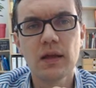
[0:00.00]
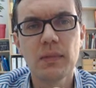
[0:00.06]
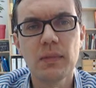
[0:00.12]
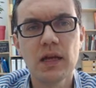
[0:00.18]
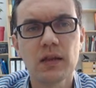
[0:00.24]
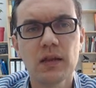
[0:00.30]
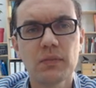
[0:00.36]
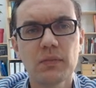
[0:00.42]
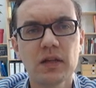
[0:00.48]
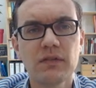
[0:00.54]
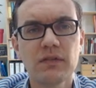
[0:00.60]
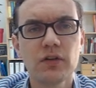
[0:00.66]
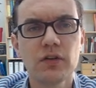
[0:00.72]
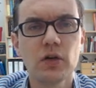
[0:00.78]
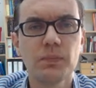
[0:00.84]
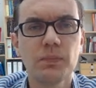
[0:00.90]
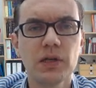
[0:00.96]
themselves
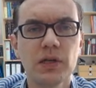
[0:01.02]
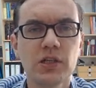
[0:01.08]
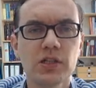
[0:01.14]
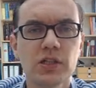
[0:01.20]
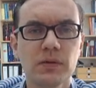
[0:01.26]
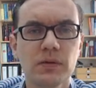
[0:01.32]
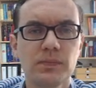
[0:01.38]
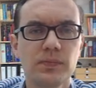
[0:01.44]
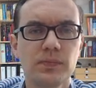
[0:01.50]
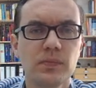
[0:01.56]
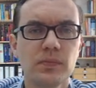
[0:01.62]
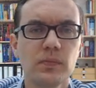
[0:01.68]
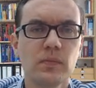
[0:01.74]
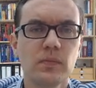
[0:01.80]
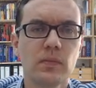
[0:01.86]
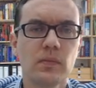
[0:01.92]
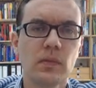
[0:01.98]
competition.
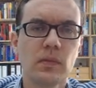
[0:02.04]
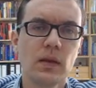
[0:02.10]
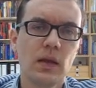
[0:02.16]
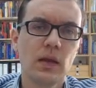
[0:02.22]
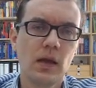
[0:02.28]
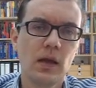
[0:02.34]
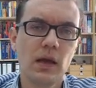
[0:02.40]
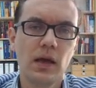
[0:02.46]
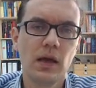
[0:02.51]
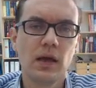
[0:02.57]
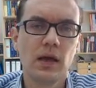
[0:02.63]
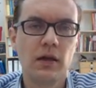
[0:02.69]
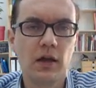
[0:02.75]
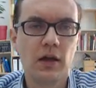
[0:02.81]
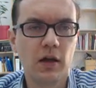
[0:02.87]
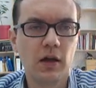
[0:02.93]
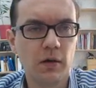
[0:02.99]

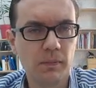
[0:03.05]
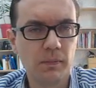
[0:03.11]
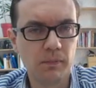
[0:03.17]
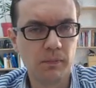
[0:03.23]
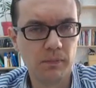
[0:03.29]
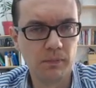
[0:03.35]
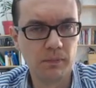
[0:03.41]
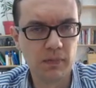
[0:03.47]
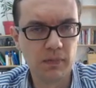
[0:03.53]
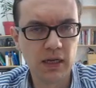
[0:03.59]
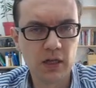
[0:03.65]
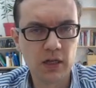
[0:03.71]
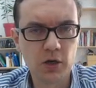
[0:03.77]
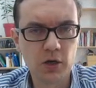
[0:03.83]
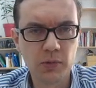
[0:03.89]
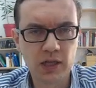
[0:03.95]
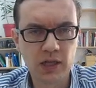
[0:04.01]

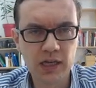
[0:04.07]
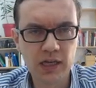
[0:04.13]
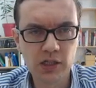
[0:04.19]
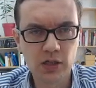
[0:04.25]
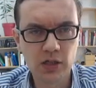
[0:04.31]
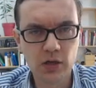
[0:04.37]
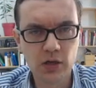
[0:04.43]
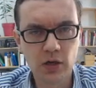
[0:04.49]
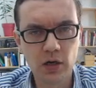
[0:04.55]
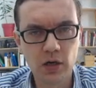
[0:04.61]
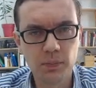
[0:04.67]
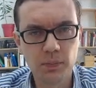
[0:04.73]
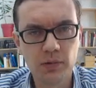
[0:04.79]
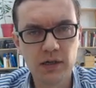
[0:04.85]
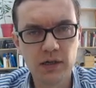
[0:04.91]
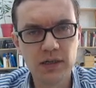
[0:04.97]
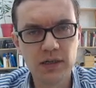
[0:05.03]
Telecommunication
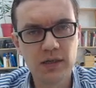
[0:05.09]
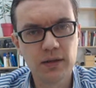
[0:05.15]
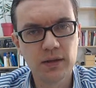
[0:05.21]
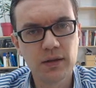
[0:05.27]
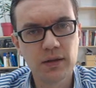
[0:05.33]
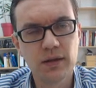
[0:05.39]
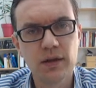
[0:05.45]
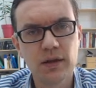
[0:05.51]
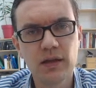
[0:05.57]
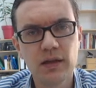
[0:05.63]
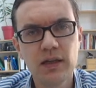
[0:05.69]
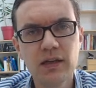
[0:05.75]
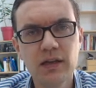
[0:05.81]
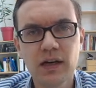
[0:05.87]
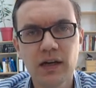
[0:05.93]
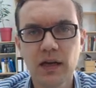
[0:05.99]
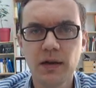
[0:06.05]
operators,
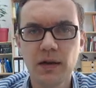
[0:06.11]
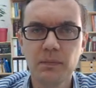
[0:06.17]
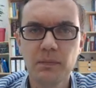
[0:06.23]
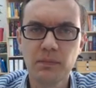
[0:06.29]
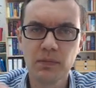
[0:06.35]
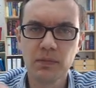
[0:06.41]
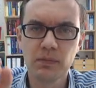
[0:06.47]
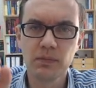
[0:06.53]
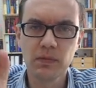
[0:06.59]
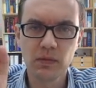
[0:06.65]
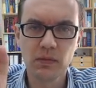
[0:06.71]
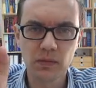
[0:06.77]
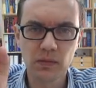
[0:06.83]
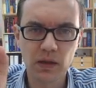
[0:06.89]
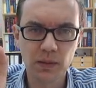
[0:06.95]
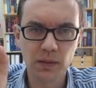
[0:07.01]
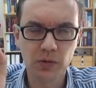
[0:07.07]
here
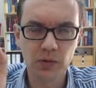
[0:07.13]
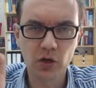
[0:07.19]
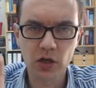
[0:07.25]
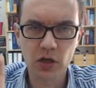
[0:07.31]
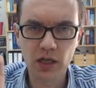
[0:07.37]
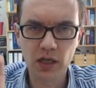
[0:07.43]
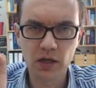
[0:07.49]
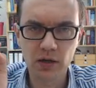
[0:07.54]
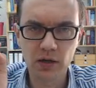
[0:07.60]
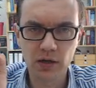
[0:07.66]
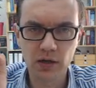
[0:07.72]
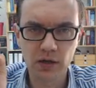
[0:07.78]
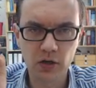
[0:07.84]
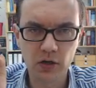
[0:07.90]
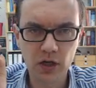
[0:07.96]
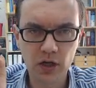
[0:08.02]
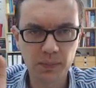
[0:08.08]
I'm talking
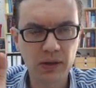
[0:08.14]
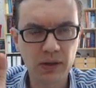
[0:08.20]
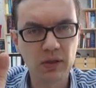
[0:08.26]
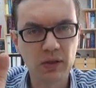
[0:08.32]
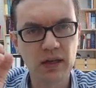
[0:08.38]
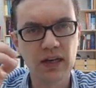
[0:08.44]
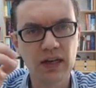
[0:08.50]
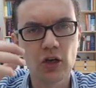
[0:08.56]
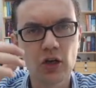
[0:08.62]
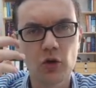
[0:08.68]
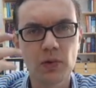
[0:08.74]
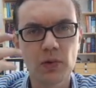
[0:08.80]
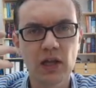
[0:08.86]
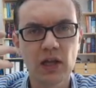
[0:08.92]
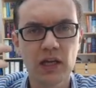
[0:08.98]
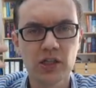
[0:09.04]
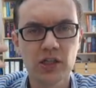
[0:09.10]
not about the
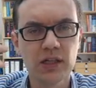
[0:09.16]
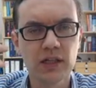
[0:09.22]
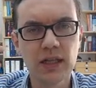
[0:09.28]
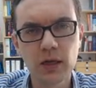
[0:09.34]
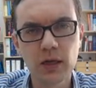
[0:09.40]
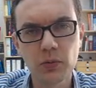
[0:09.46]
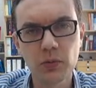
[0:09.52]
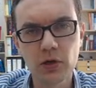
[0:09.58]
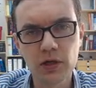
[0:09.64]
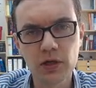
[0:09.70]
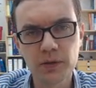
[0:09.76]
telecommunication network,